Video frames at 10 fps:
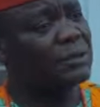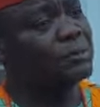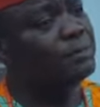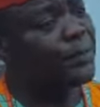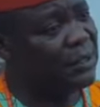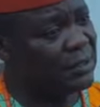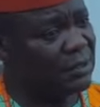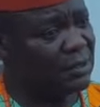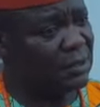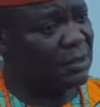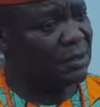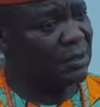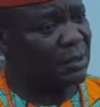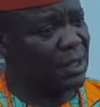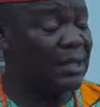is peace,
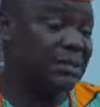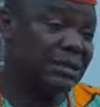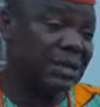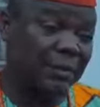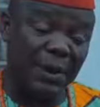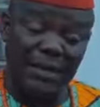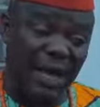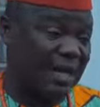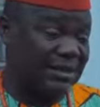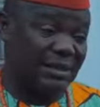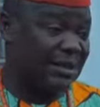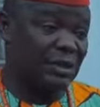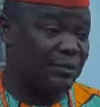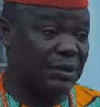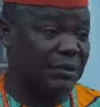as it
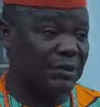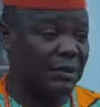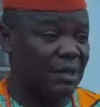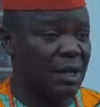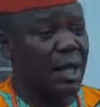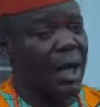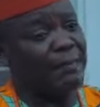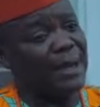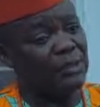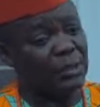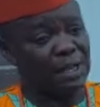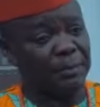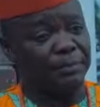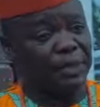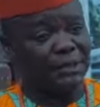has been. And my
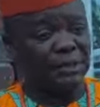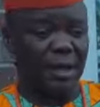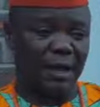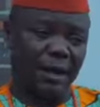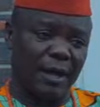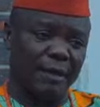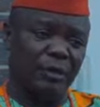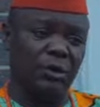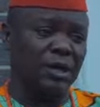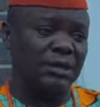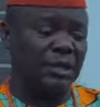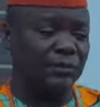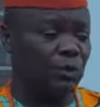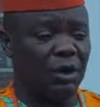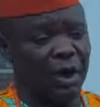daughter, please, don't let
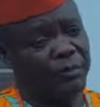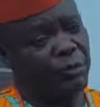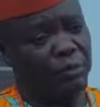them to have